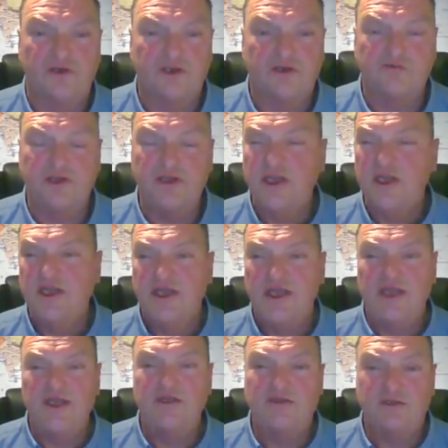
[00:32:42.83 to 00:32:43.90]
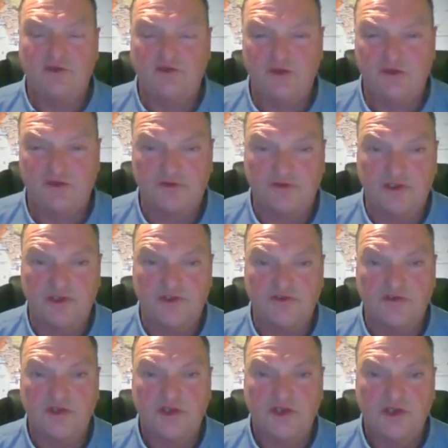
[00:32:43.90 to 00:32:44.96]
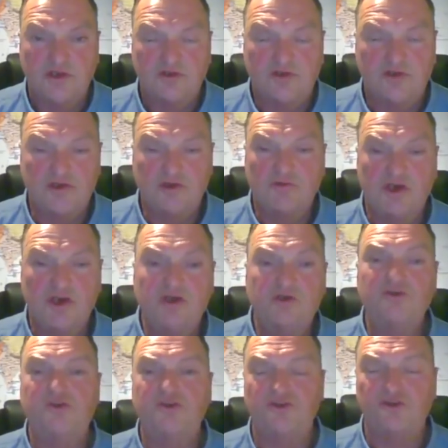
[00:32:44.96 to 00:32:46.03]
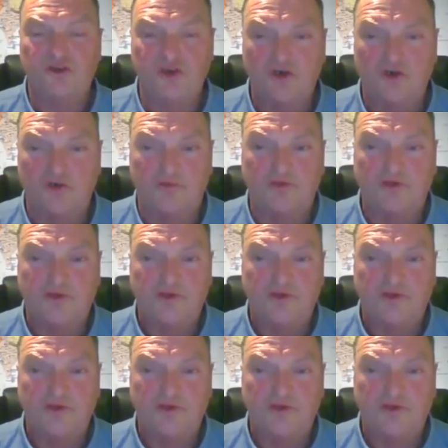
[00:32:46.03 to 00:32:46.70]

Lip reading: It could be any of those sort of things. But you don't want to lose your job.